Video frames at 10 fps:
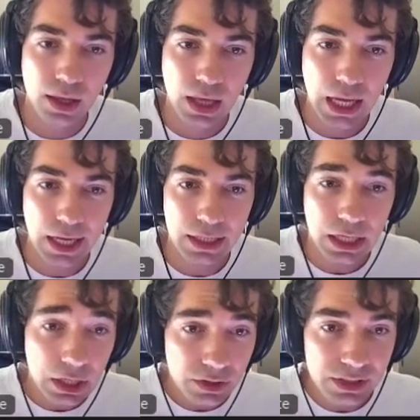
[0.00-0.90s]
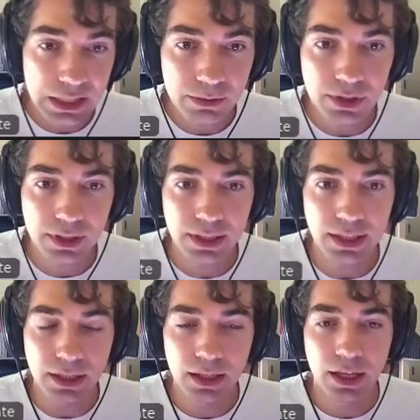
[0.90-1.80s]
And here,
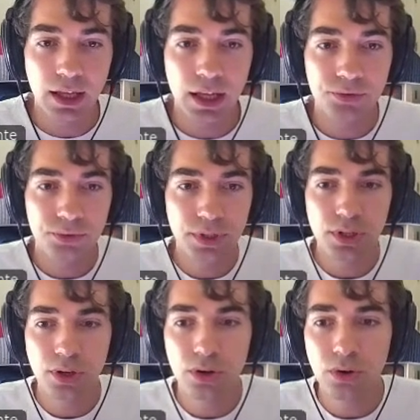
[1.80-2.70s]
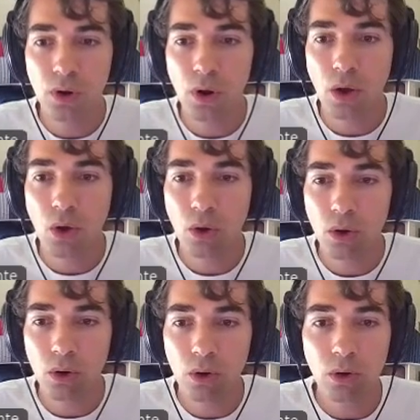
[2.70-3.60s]
similarly, if we know
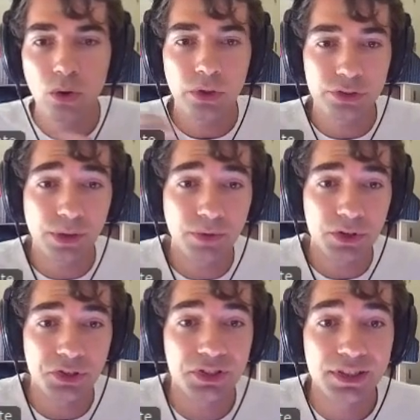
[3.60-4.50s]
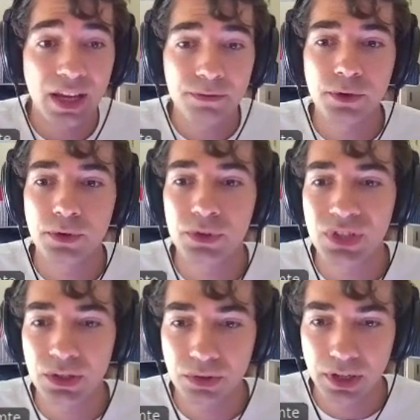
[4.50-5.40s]
all the subfunctions except for those
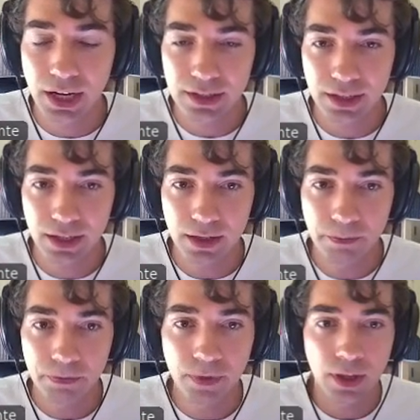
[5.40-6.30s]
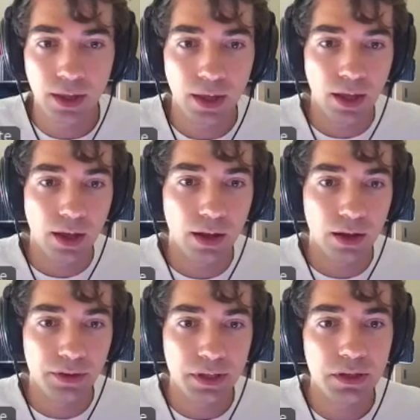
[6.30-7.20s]
that query xi,
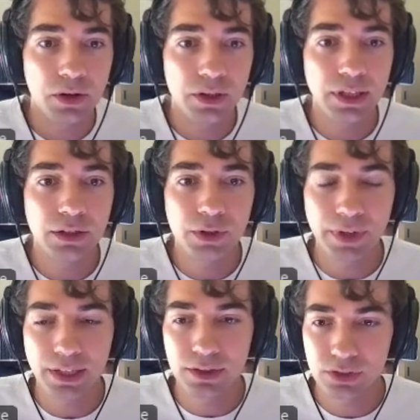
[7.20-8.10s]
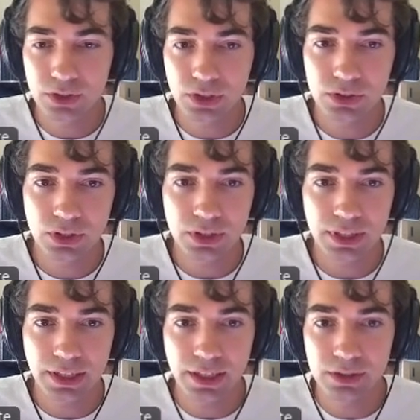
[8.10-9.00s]
then the only remaining
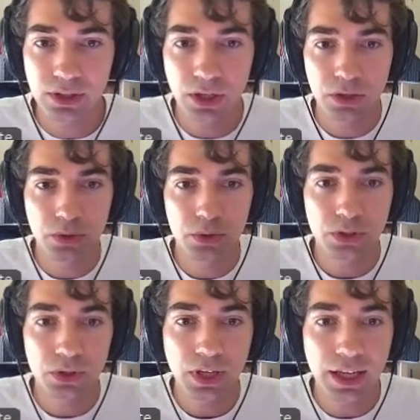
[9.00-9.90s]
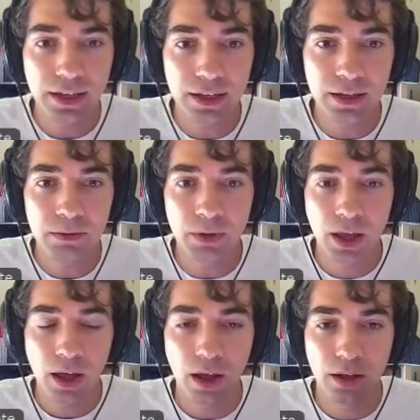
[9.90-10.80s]
uncertainty is the k
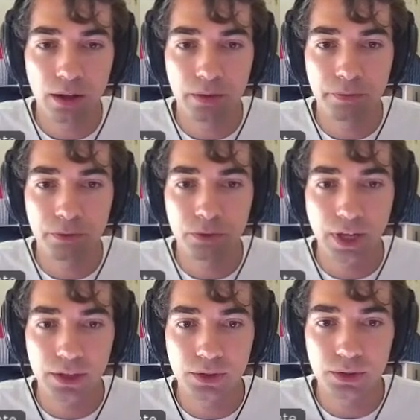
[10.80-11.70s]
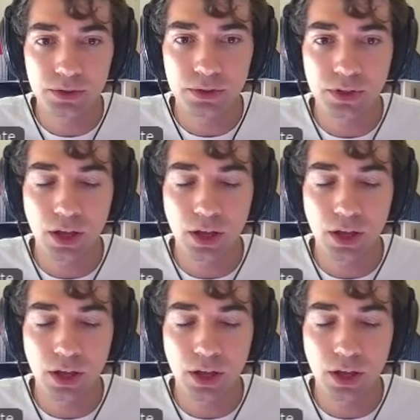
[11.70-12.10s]
values